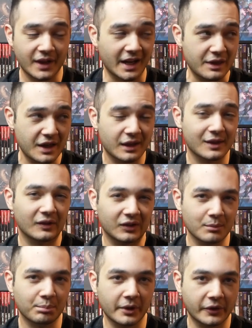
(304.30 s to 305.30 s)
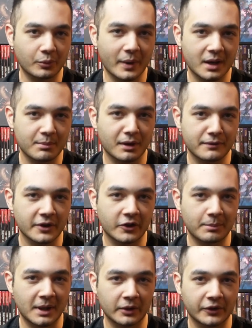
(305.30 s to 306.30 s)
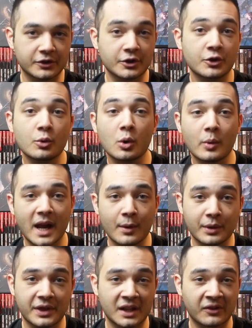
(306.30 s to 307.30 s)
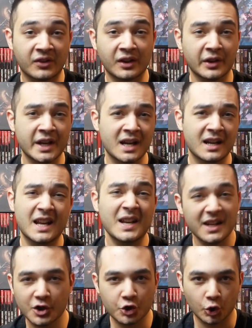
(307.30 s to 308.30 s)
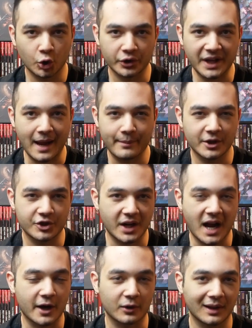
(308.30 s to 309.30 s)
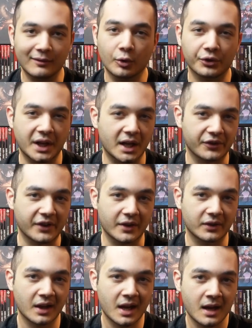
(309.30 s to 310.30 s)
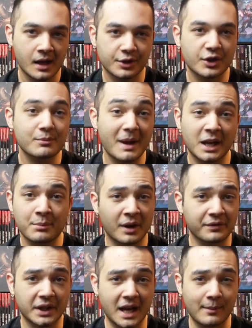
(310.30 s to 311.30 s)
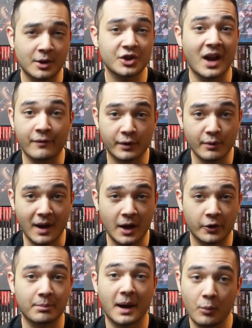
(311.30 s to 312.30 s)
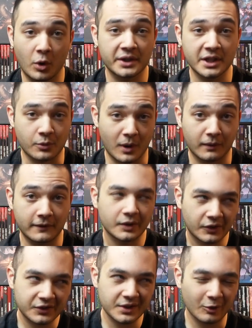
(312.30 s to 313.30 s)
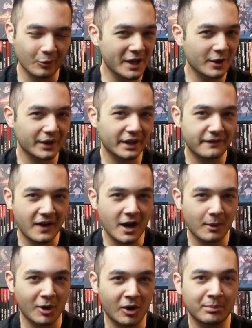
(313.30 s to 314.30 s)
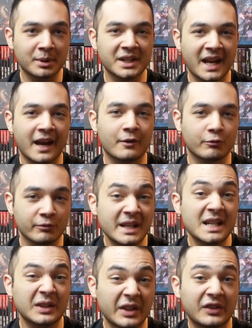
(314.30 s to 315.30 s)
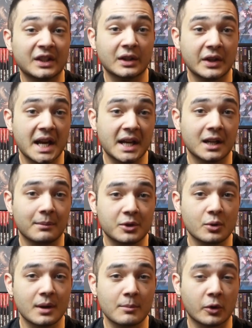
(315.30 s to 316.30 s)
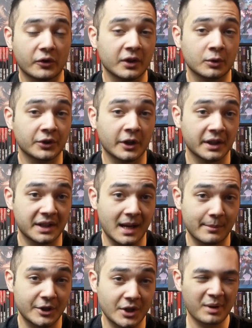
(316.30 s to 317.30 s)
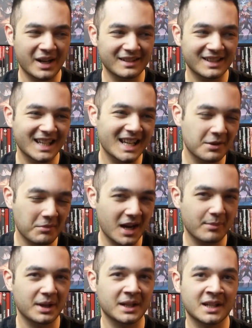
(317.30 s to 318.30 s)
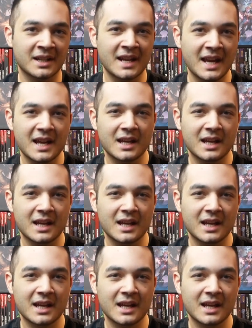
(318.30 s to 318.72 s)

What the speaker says: then I think the simplest way to buff this spell is to do away with that silly initial damage at higher levels nonsense. Just make it buff the damage every round by 1d12. Still weaker than a fireball, but can realistically end up doing more single target damage. But in my opinion,